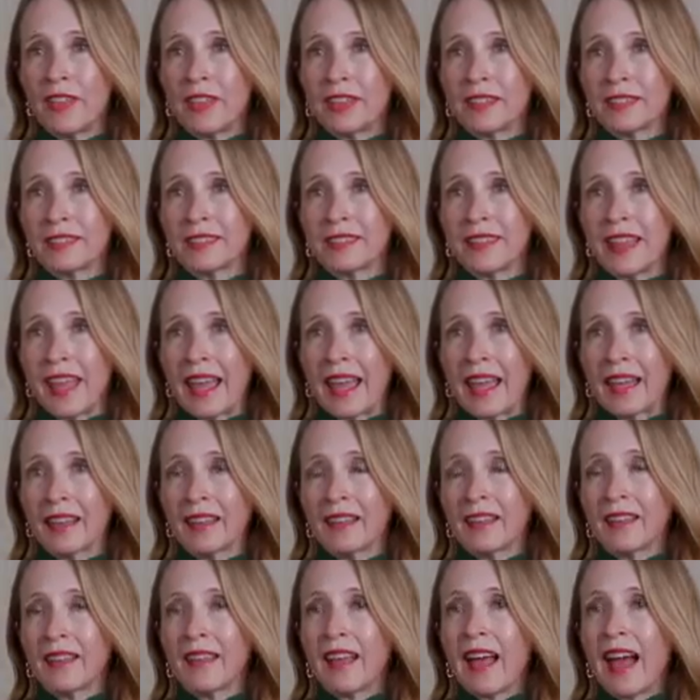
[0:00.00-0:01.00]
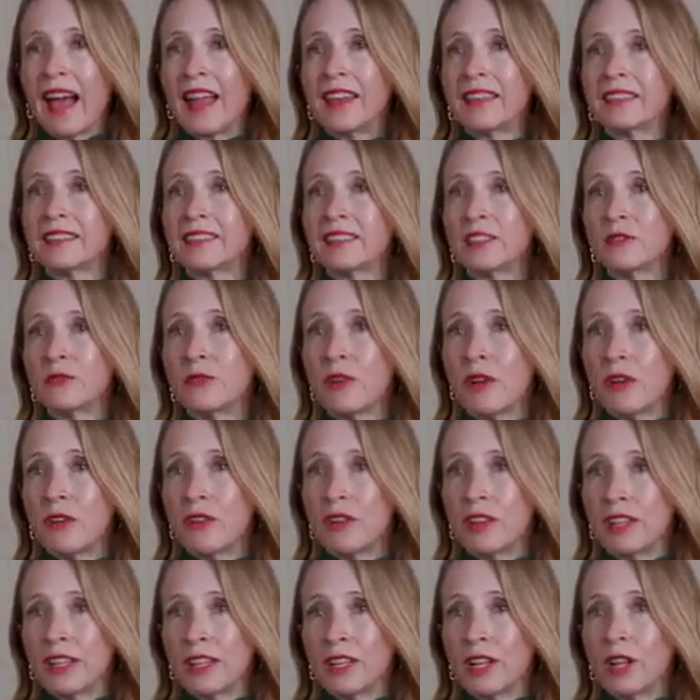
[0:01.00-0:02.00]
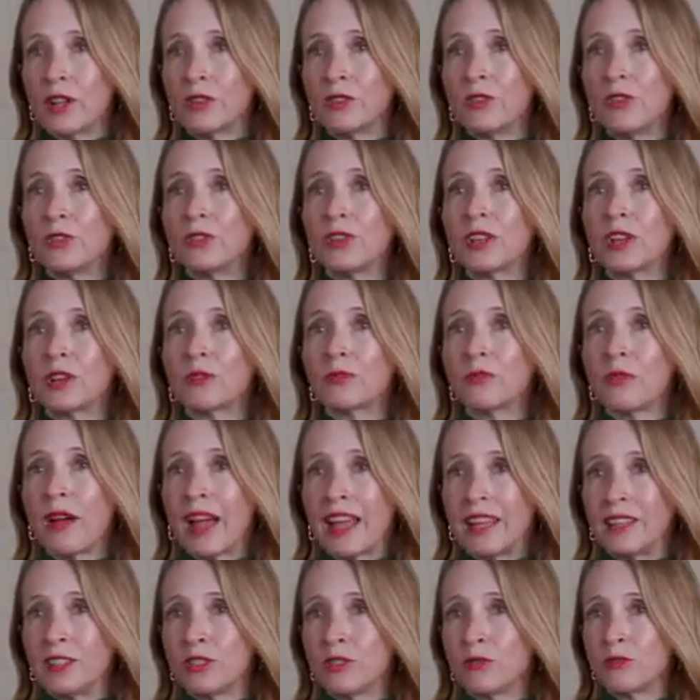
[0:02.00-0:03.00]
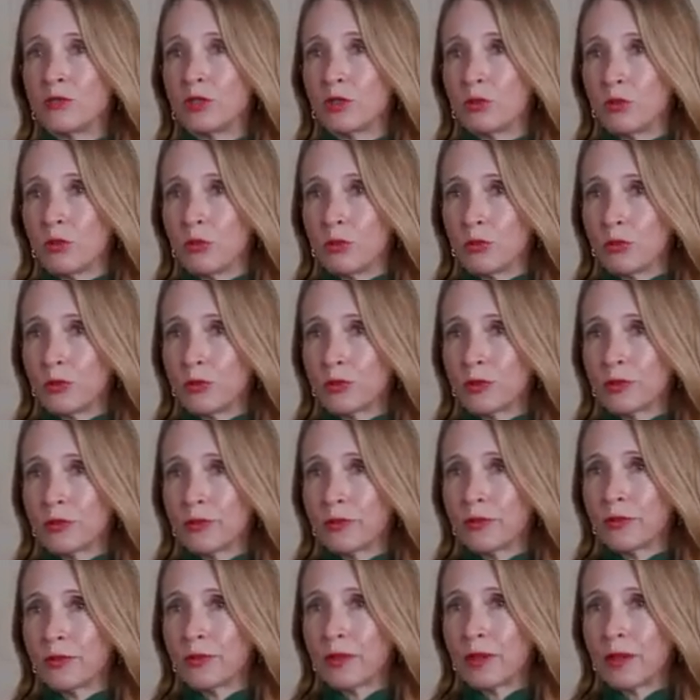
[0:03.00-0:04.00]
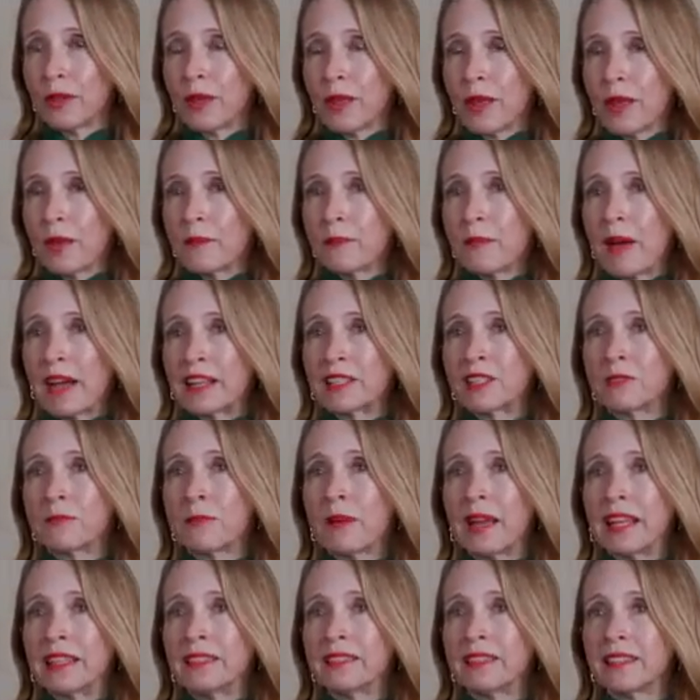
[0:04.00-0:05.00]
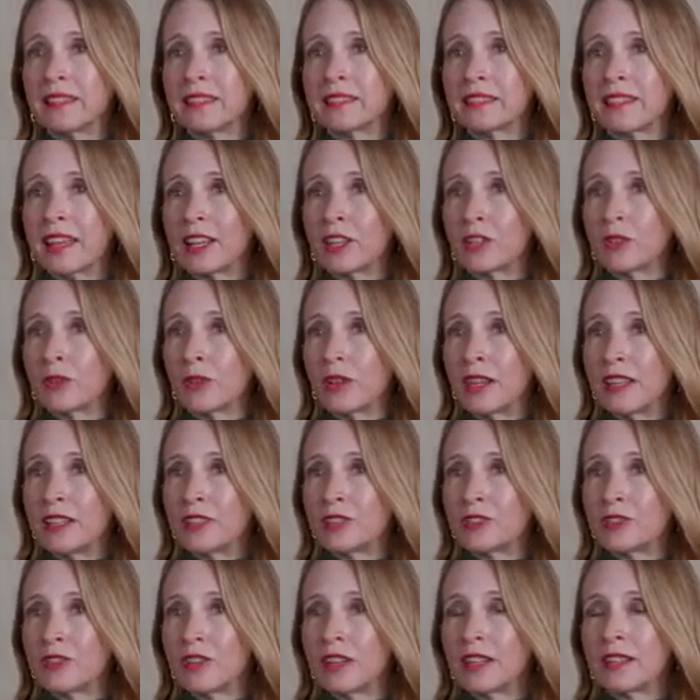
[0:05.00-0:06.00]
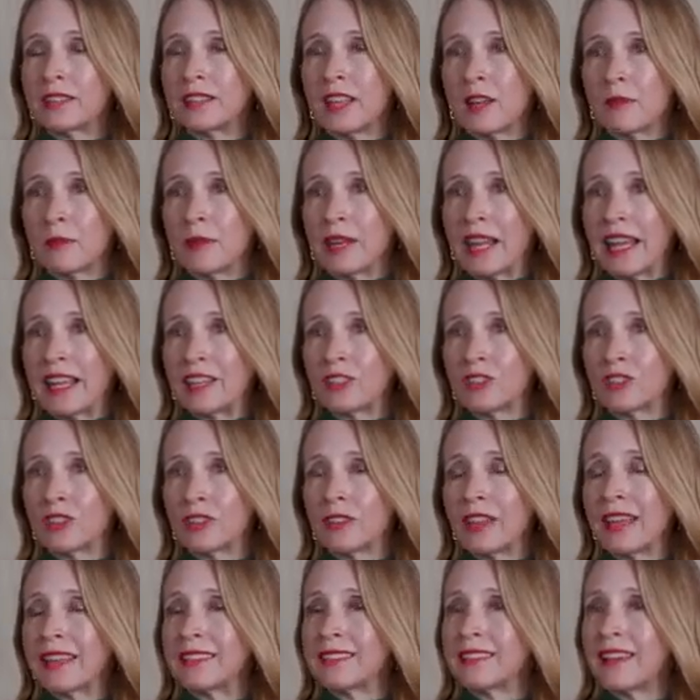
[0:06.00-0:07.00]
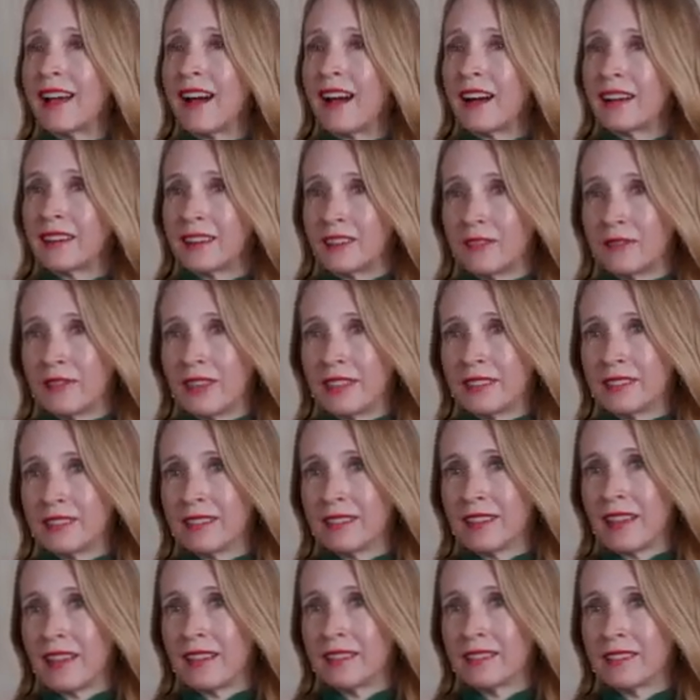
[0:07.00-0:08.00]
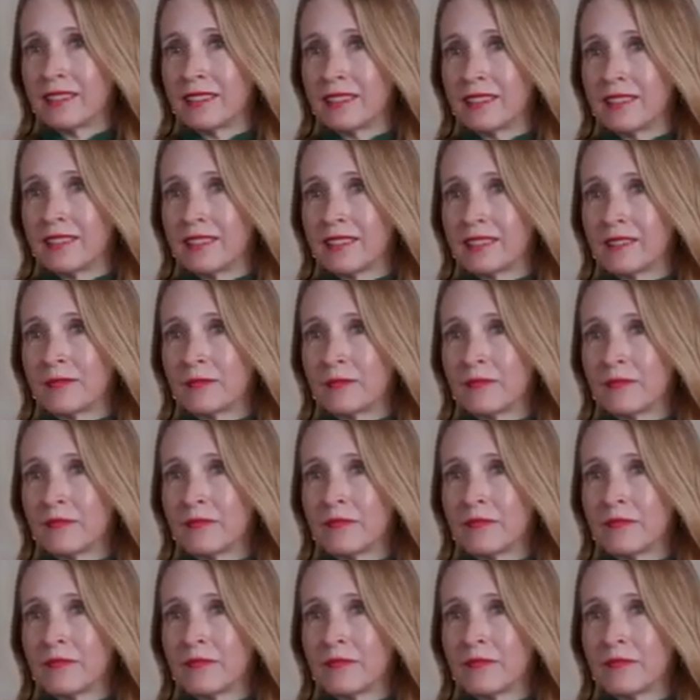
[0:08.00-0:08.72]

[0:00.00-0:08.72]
that it's there and its severity using a range of tools. Back to basics, take your history examination and target investigations.